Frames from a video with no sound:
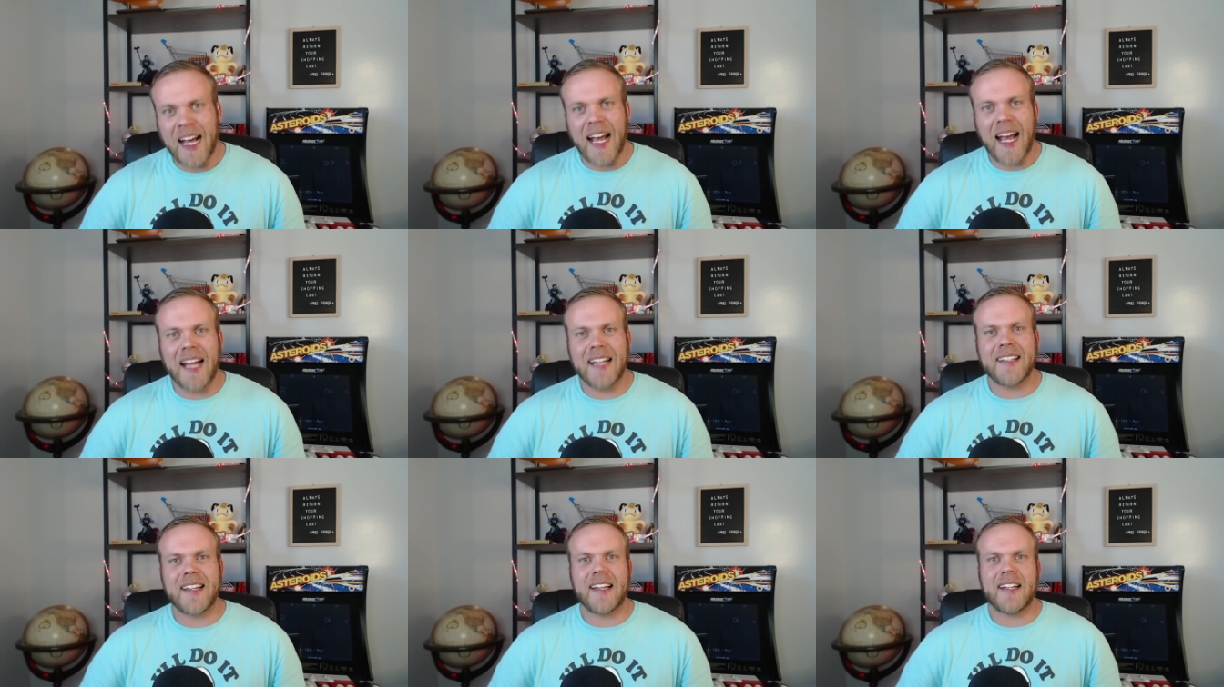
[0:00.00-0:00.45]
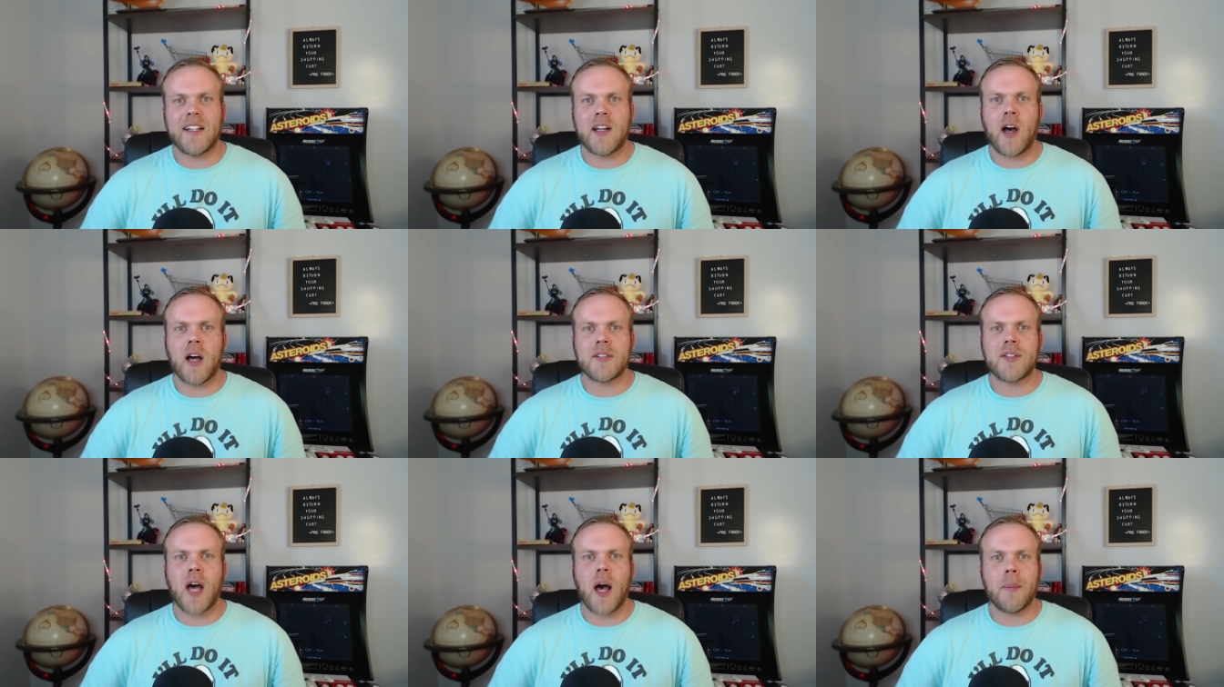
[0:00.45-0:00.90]
And then
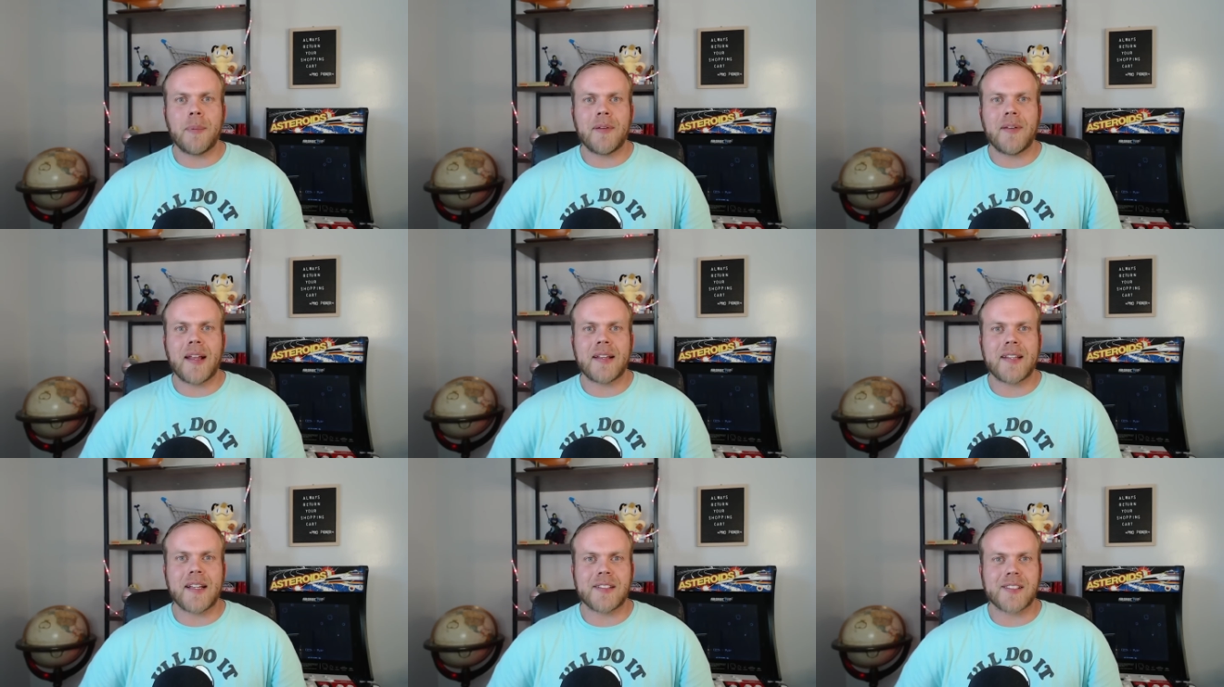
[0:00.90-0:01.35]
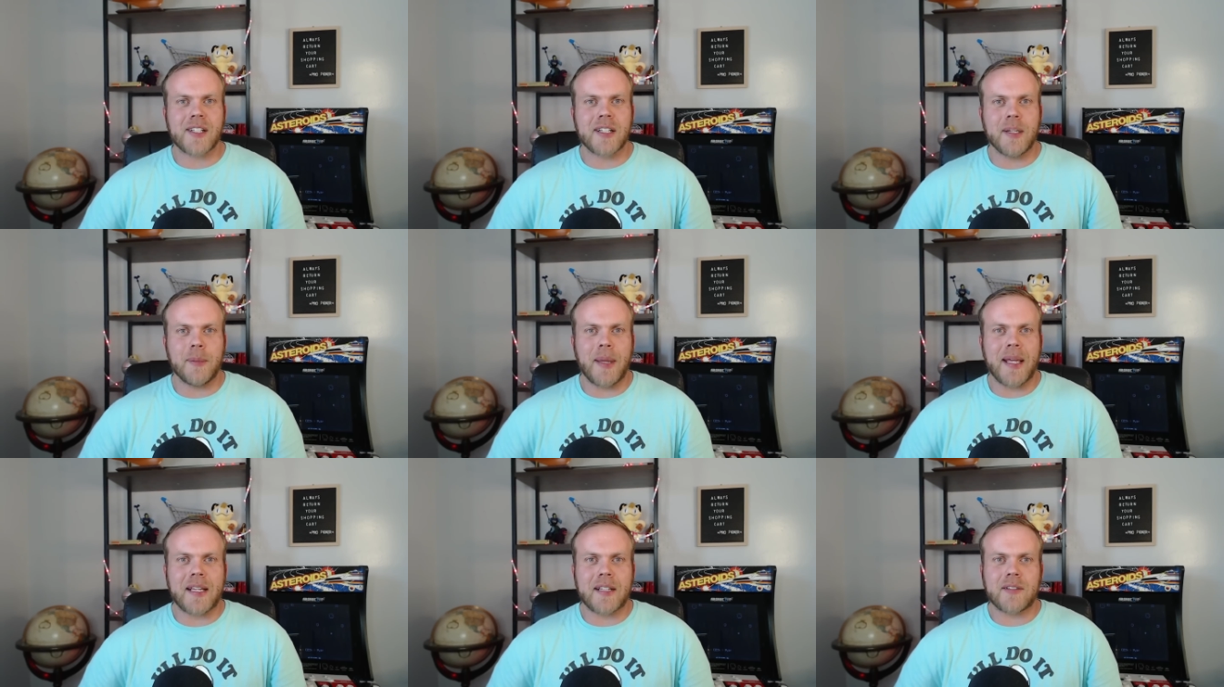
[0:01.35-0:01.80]
on top of that, that's gonna
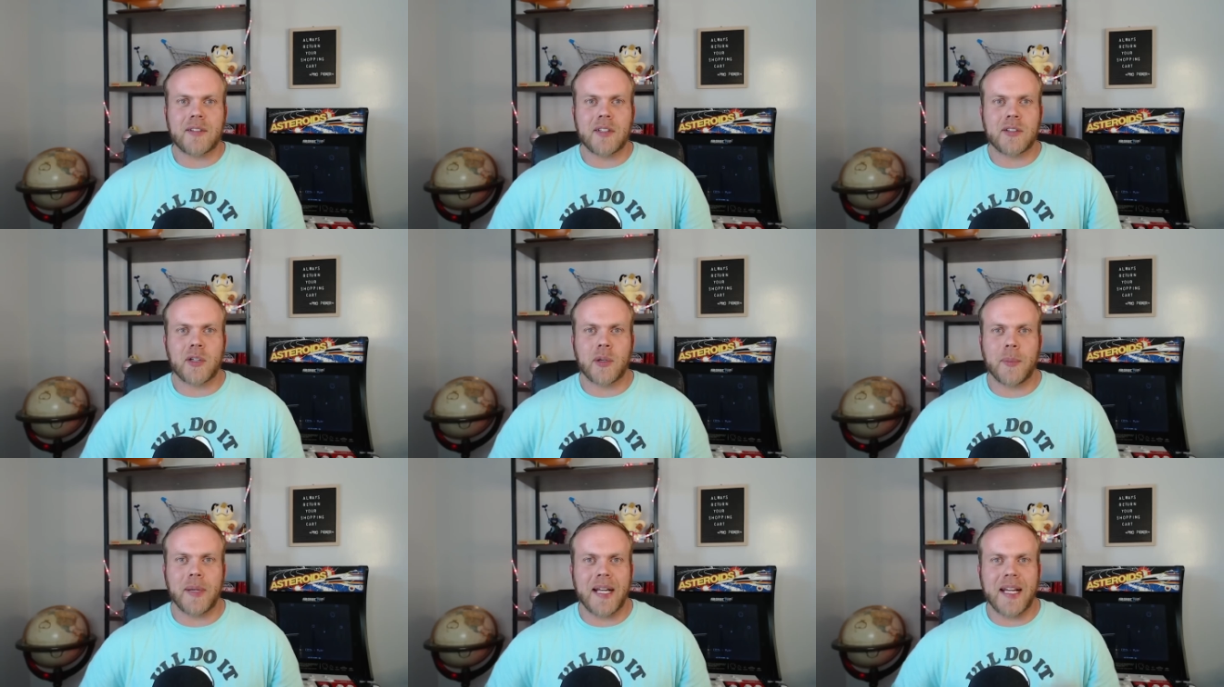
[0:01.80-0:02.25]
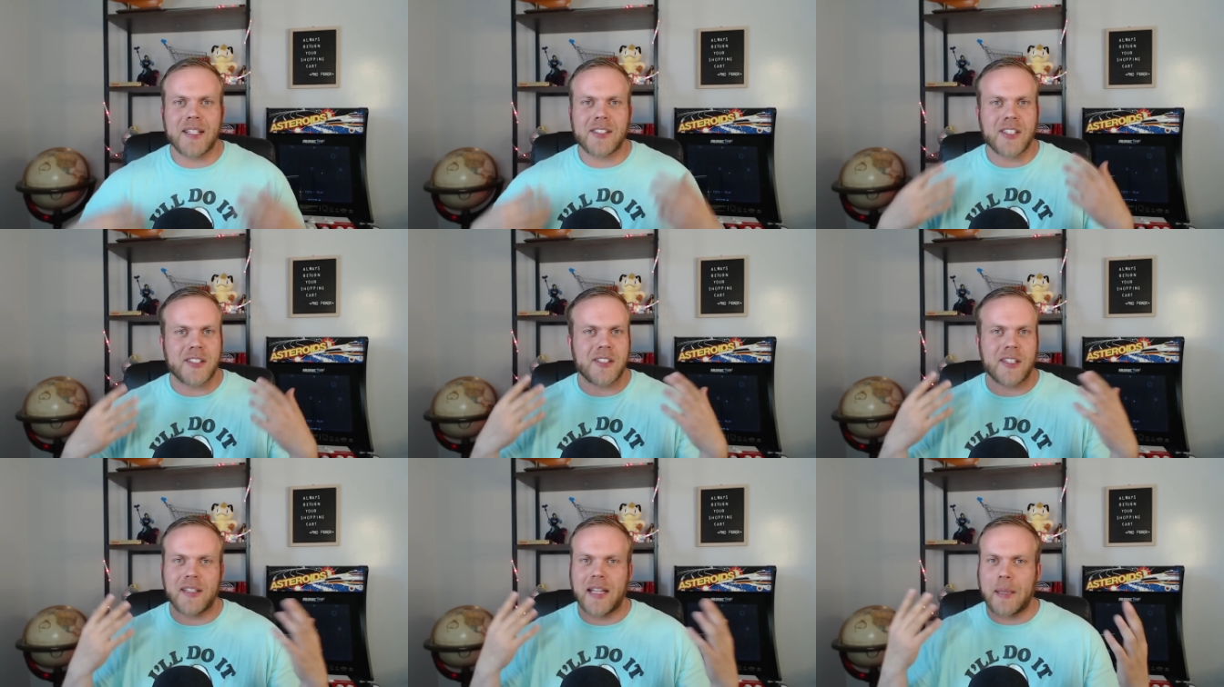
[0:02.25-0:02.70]
make
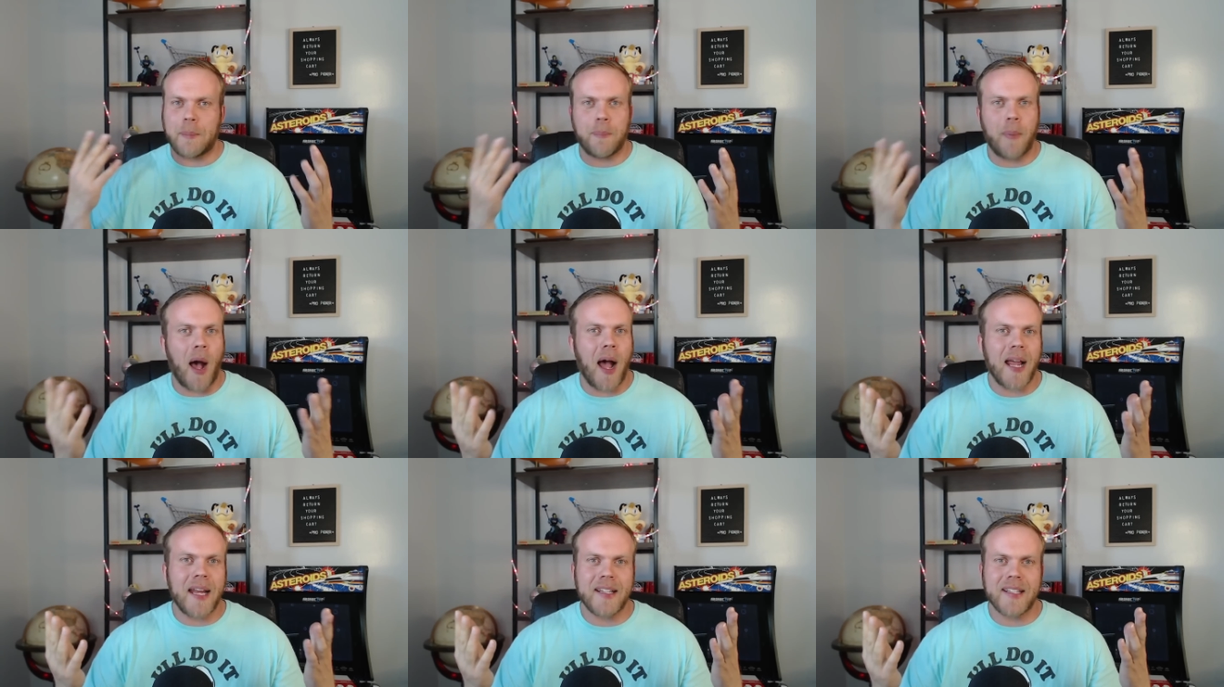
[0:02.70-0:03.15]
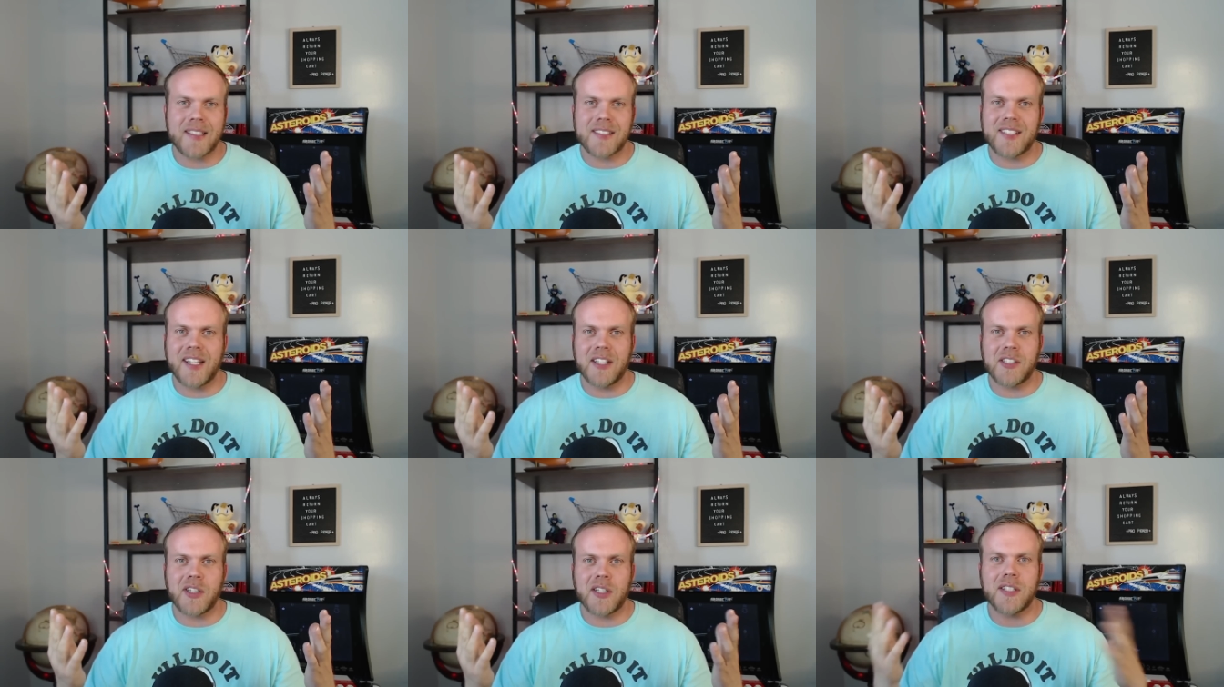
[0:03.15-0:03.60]
determinations on like buying
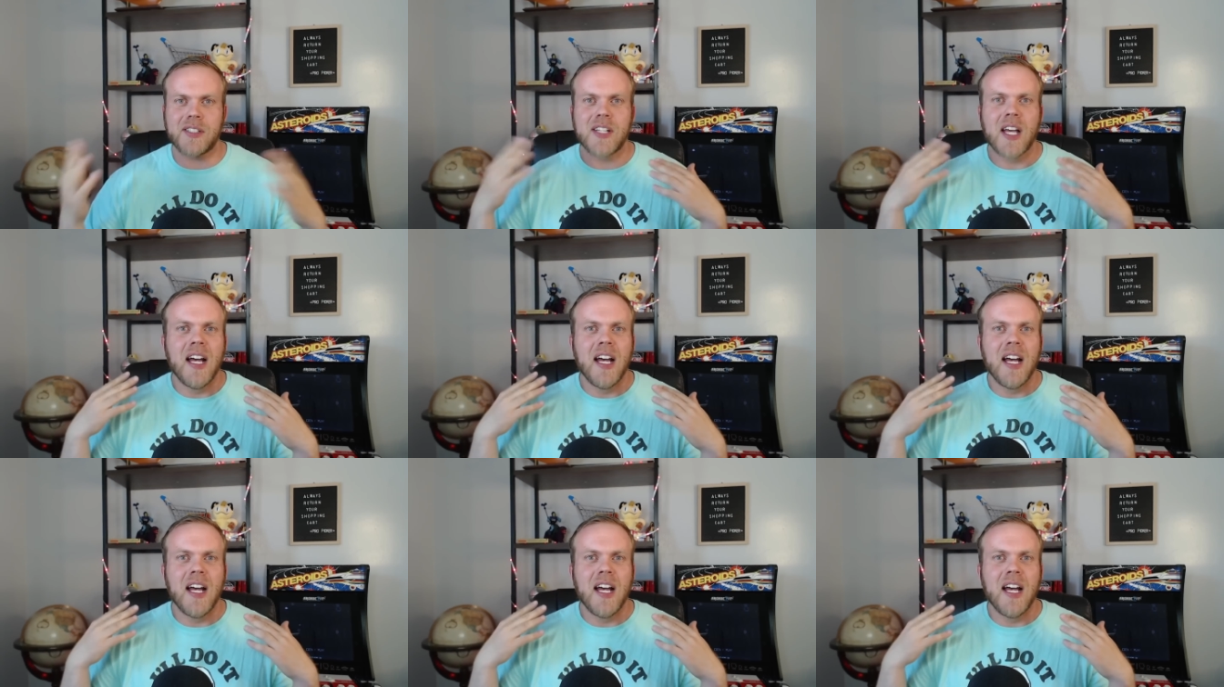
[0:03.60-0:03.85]
decisions